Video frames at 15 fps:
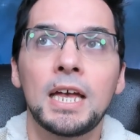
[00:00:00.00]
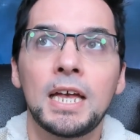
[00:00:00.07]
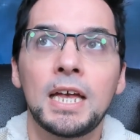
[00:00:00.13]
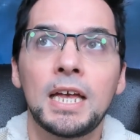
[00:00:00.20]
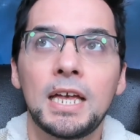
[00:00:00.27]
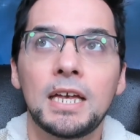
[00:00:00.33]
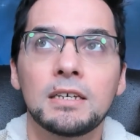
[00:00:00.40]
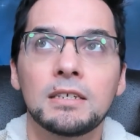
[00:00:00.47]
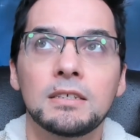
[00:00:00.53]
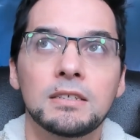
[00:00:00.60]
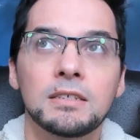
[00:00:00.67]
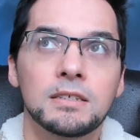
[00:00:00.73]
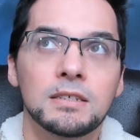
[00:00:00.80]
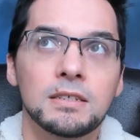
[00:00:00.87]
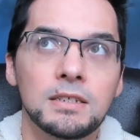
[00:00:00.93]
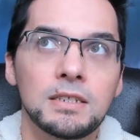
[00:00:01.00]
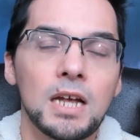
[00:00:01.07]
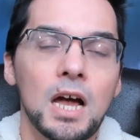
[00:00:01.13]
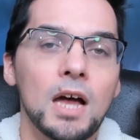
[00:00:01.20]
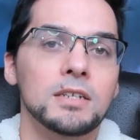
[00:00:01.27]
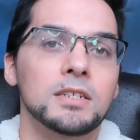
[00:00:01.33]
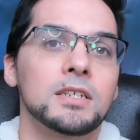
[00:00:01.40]
is
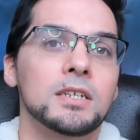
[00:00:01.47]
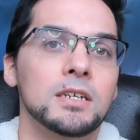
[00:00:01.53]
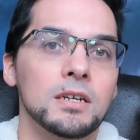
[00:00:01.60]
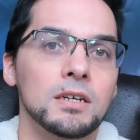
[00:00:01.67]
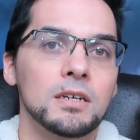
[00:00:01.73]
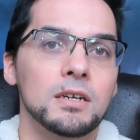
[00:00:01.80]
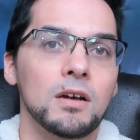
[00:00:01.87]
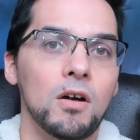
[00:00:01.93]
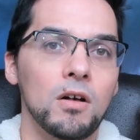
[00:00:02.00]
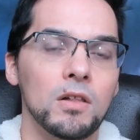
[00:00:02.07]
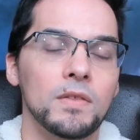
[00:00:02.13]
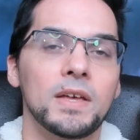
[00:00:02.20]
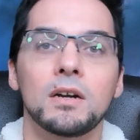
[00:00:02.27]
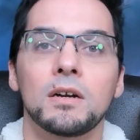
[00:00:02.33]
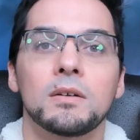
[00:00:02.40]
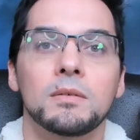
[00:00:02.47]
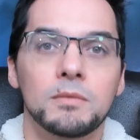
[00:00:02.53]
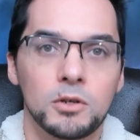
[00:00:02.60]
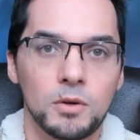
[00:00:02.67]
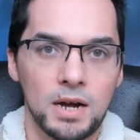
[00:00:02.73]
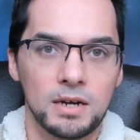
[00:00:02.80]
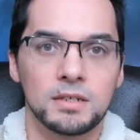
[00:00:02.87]
not all they're
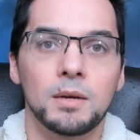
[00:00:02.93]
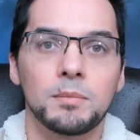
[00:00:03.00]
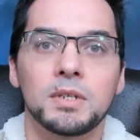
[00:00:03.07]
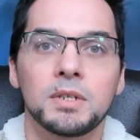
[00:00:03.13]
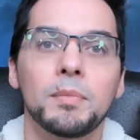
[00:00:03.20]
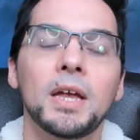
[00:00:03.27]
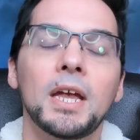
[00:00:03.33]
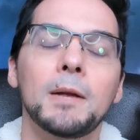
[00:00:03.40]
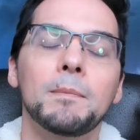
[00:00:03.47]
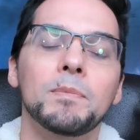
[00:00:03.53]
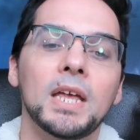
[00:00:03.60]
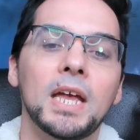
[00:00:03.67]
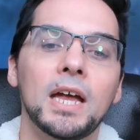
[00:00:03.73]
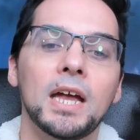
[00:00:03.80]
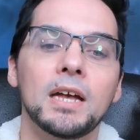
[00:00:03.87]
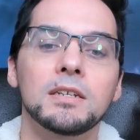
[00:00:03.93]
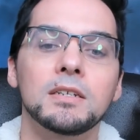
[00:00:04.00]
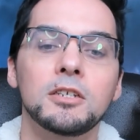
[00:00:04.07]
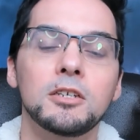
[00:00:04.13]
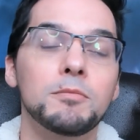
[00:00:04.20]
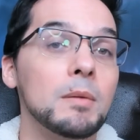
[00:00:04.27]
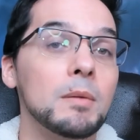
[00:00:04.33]
cracked up to be.
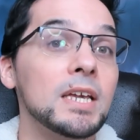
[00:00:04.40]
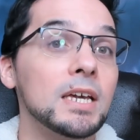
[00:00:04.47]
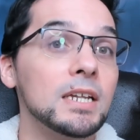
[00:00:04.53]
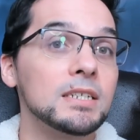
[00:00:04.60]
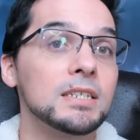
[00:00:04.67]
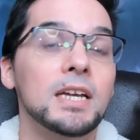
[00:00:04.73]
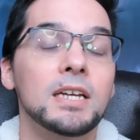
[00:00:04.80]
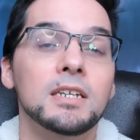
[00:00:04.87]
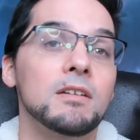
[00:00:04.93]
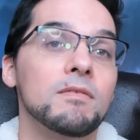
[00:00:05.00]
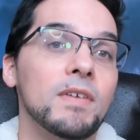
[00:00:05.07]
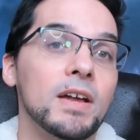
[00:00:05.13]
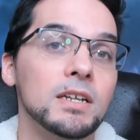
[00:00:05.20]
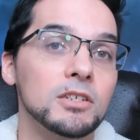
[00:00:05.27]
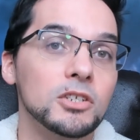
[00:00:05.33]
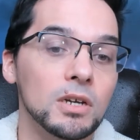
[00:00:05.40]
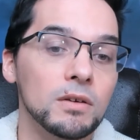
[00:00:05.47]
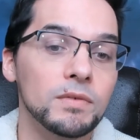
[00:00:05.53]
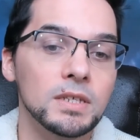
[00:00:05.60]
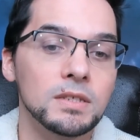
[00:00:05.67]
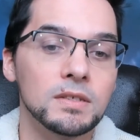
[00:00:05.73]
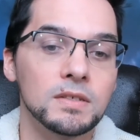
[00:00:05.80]
And you may be getting taken advantage
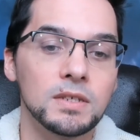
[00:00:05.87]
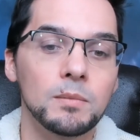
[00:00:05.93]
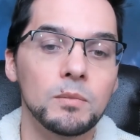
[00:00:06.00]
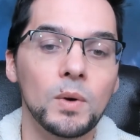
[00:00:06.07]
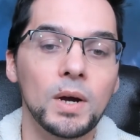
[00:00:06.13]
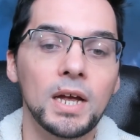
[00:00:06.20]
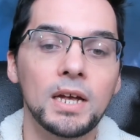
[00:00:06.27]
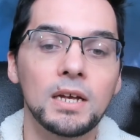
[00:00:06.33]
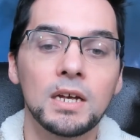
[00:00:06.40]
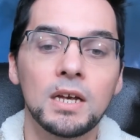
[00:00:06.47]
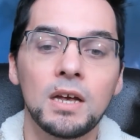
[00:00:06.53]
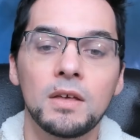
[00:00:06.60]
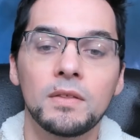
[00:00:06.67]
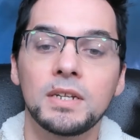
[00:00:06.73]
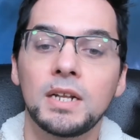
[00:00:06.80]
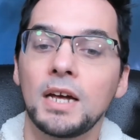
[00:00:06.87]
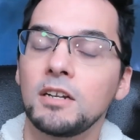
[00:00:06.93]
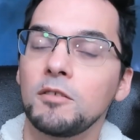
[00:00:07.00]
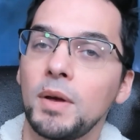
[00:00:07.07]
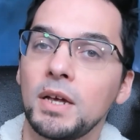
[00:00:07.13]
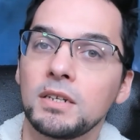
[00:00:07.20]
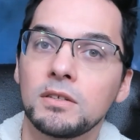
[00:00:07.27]
of in some way. The Nine
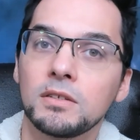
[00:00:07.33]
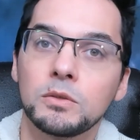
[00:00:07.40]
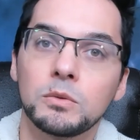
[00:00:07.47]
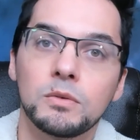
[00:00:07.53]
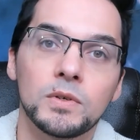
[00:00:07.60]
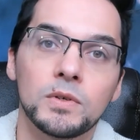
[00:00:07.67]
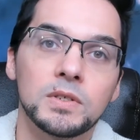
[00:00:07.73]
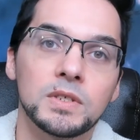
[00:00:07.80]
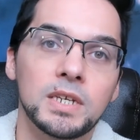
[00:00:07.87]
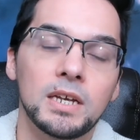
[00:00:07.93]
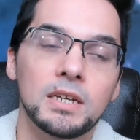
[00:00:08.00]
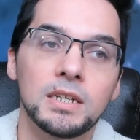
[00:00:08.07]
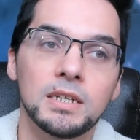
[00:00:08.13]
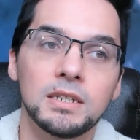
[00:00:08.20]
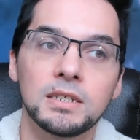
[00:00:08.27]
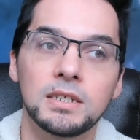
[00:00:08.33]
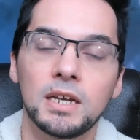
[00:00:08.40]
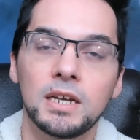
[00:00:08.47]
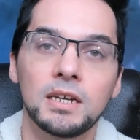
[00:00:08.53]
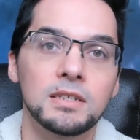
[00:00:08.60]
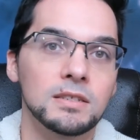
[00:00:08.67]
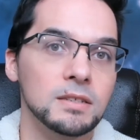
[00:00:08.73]
of Pentacles reversed can
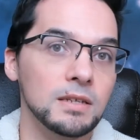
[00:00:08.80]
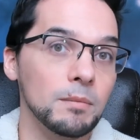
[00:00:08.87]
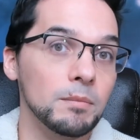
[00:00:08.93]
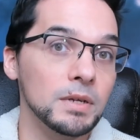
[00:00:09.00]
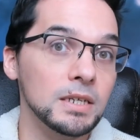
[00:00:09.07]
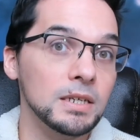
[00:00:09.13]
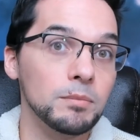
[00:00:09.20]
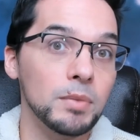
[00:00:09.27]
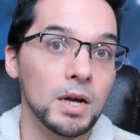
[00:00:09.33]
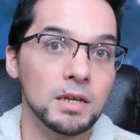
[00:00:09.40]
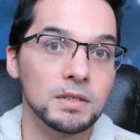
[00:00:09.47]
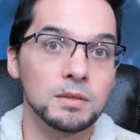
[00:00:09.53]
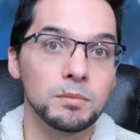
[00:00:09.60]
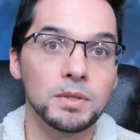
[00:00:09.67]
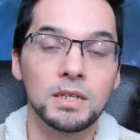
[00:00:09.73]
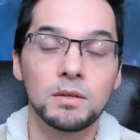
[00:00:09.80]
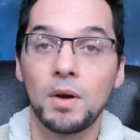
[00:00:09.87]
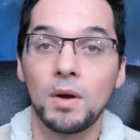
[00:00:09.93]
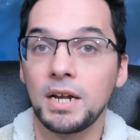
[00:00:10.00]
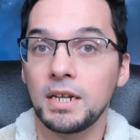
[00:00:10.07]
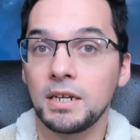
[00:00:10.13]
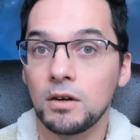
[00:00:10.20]
indicate somebody possibly
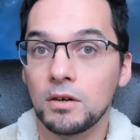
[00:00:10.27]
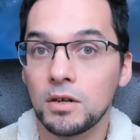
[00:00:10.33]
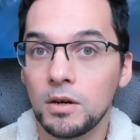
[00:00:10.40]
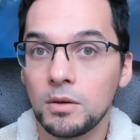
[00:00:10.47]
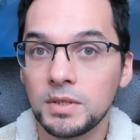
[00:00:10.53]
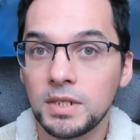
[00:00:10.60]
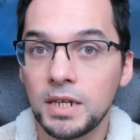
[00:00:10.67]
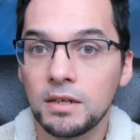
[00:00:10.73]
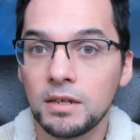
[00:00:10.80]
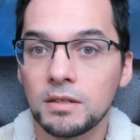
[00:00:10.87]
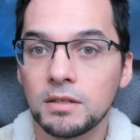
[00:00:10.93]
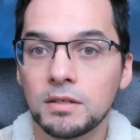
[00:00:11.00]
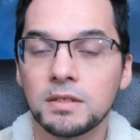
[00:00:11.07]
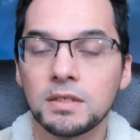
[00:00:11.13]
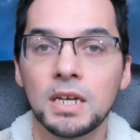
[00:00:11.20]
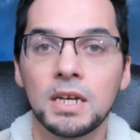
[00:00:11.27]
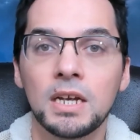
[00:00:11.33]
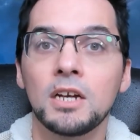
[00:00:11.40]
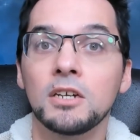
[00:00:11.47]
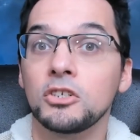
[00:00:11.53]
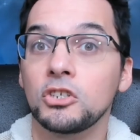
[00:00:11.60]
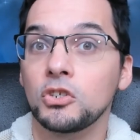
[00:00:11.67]
riding our coattails,
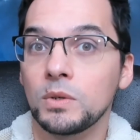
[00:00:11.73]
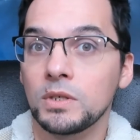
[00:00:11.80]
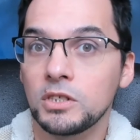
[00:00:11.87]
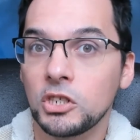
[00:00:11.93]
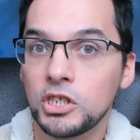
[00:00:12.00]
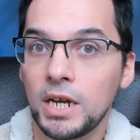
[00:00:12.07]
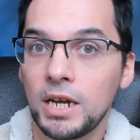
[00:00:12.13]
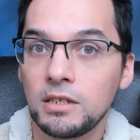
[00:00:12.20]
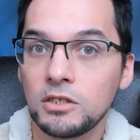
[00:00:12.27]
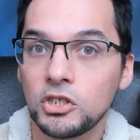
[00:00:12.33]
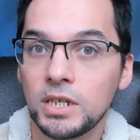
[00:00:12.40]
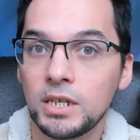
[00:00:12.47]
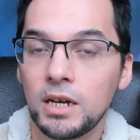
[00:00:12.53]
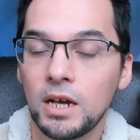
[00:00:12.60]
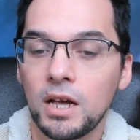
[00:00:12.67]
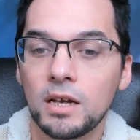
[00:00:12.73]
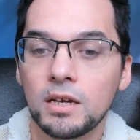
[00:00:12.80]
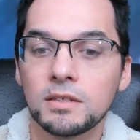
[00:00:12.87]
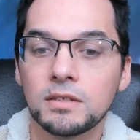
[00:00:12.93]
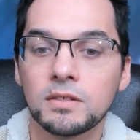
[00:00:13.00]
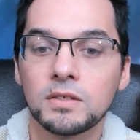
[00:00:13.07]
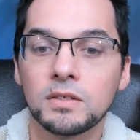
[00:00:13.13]
shortchanging
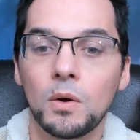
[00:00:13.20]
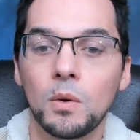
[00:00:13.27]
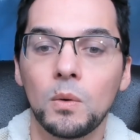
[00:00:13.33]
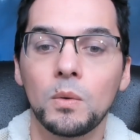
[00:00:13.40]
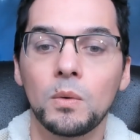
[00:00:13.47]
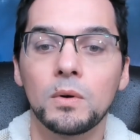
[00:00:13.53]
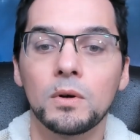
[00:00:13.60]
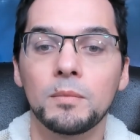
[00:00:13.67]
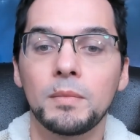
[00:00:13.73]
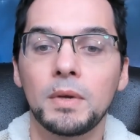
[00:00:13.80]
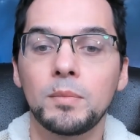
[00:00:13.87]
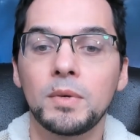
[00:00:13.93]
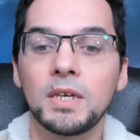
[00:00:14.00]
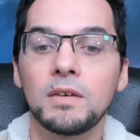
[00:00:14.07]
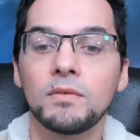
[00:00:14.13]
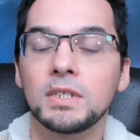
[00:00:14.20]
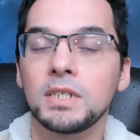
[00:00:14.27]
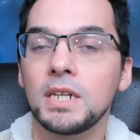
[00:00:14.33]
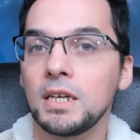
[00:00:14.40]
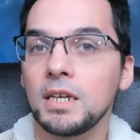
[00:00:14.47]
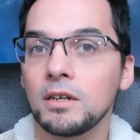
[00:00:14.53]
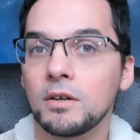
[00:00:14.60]
us, or maybe even
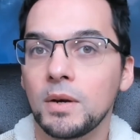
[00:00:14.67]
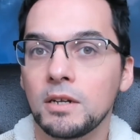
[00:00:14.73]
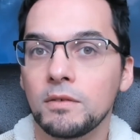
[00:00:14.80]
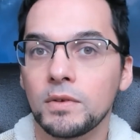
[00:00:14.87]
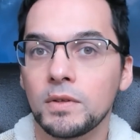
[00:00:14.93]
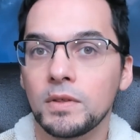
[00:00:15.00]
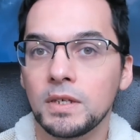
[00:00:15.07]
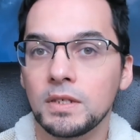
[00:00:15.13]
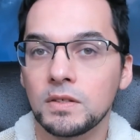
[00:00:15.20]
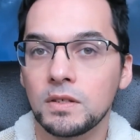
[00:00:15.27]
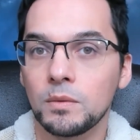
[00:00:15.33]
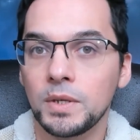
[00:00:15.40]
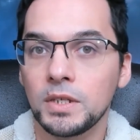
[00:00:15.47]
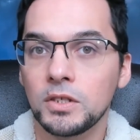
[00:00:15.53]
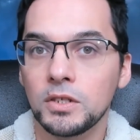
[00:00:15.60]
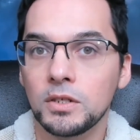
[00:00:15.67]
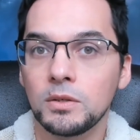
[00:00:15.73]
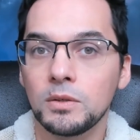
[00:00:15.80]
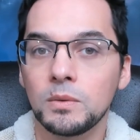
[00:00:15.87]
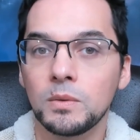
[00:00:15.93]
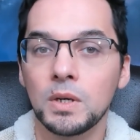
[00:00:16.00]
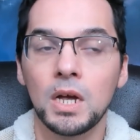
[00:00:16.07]
taking credit for things that we
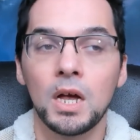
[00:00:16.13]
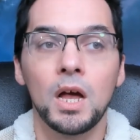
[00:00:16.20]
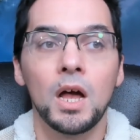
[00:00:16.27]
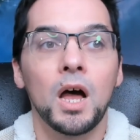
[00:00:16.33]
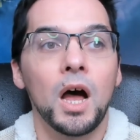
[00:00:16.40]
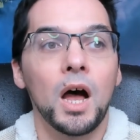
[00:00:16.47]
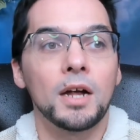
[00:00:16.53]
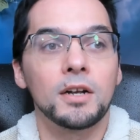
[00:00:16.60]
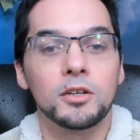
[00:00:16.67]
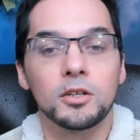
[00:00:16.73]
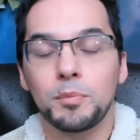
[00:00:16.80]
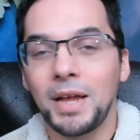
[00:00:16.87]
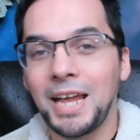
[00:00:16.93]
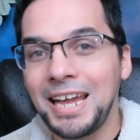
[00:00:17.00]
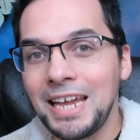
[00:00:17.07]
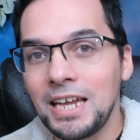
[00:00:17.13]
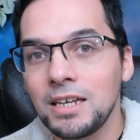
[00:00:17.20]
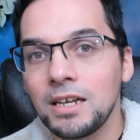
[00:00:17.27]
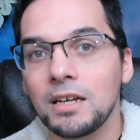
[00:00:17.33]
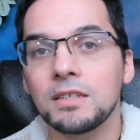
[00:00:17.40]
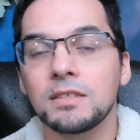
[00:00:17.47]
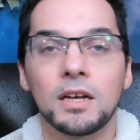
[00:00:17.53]
do, underpaying
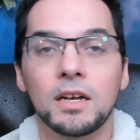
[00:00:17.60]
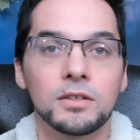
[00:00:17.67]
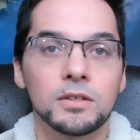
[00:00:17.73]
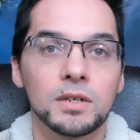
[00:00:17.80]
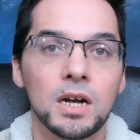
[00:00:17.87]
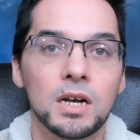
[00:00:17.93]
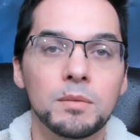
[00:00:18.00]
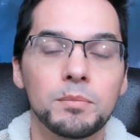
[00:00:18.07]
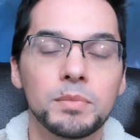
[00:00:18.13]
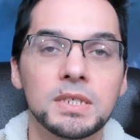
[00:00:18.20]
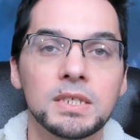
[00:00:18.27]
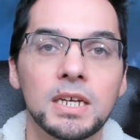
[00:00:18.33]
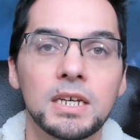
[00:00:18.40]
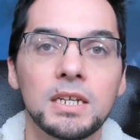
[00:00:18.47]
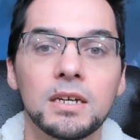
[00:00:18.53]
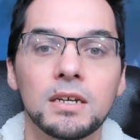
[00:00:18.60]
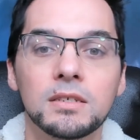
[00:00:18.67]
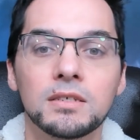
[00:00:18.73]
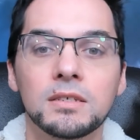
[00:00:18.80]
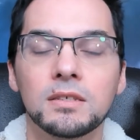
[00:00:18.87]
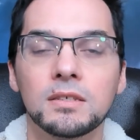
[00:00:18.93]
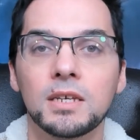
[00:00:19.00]
us, undercompensating
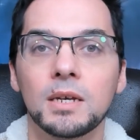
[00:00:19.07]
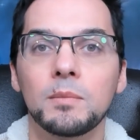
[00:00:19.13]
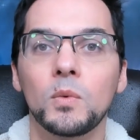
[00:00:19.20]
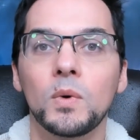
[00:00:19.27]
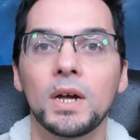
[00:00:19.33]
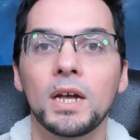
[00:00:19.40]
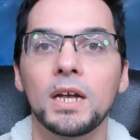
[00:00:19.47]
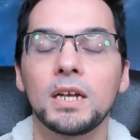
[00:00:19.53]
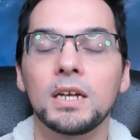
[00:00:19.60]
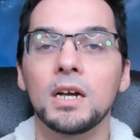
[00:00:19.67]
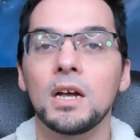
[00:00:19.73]
us in some way,